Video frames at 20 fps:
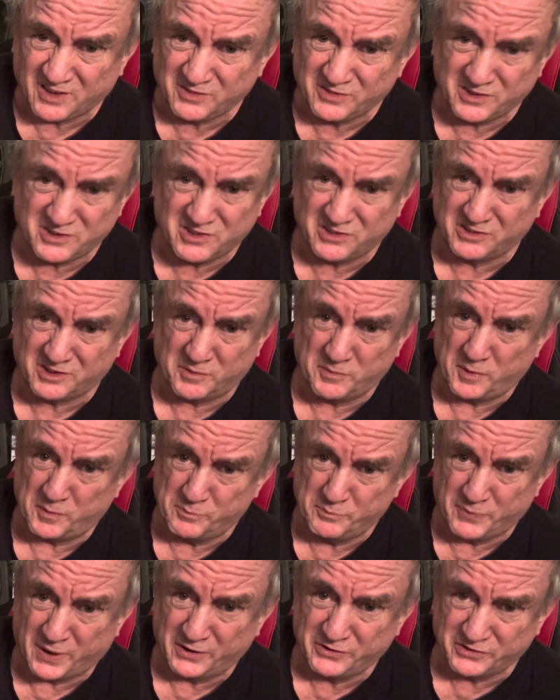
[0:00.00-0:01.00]
they're just gonna be
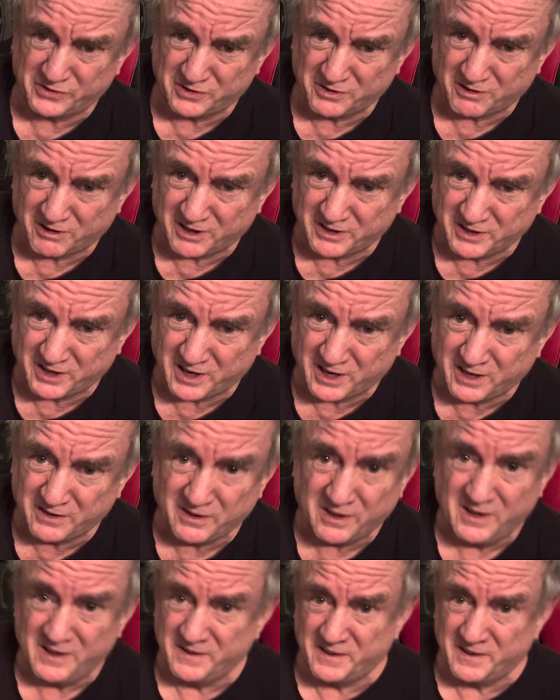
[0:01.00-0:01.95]
buzzing around your head.